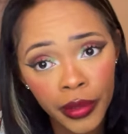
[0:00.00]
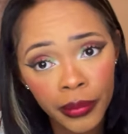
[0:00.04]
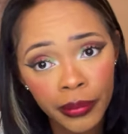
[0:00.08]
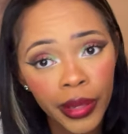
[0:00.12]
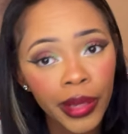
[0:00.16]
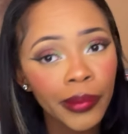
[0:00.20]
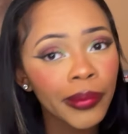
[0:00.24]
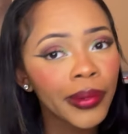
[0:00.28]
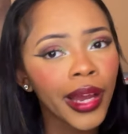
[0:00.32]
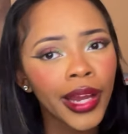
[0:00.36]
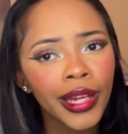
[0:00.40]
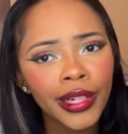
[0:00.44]

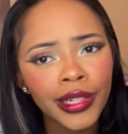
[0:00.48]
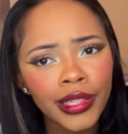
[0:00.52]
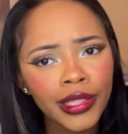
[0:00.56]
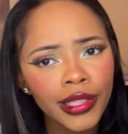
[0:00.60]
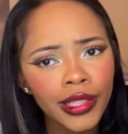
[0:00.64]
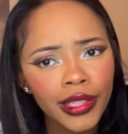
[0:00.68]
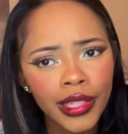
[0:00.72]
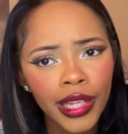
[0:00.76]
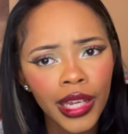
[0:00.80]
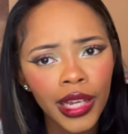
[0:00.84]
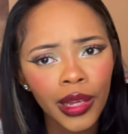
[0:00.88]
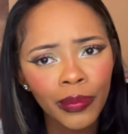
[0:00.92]
Maybe I need to
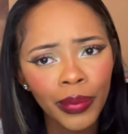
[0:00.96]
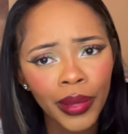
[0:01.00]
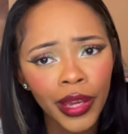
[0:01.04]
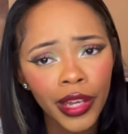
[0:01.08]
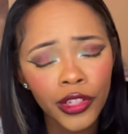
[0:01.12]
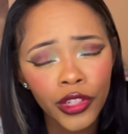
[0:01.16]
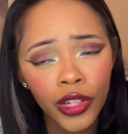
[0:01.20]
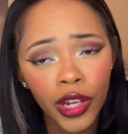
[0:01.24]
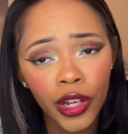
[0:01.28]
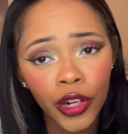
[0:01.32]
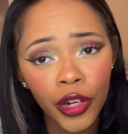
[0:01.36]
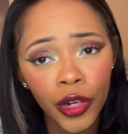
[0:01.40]
take a page
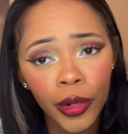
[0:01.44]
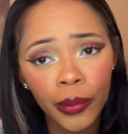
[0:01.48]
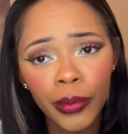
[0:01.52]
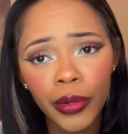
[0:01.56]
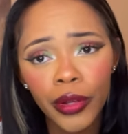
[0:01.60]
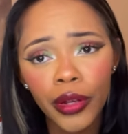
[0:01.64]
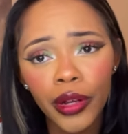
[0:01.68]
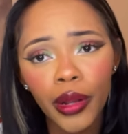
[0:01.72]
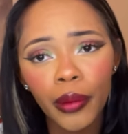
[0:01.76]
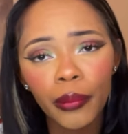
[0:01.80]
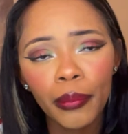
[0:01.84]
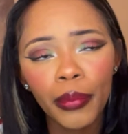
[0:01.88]
out of her
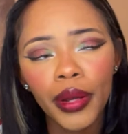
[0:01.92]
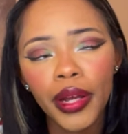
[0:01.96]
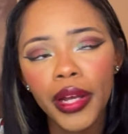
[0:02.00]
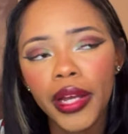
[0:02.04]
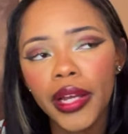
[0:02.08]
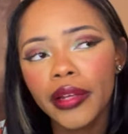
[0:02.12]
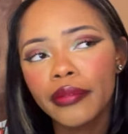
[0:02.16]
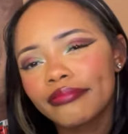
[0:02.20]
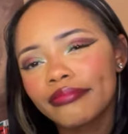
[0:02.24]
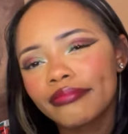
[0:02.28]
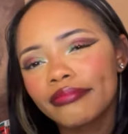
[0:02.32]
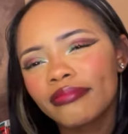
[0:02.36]
book.
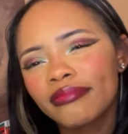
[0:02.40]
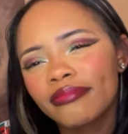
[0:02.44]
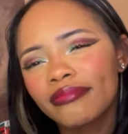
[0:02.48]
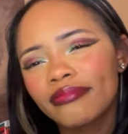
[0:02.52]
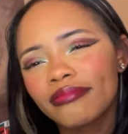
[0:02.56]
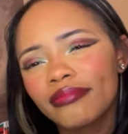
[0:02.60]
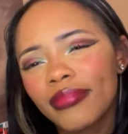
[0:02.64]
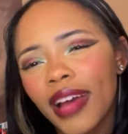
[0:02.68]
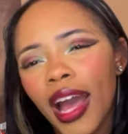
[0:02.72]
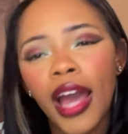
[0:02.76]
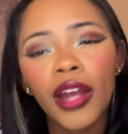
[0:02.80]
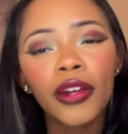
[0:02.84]
But
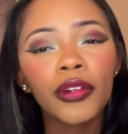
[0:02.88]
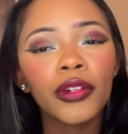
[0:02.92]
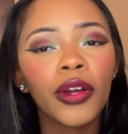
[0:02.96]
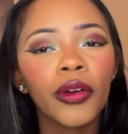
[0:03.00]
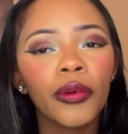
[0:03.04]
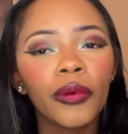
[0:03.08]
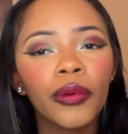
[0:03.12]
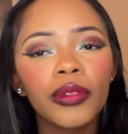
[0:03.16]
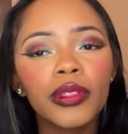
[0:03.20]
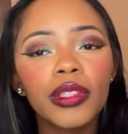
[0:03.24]
I don't know.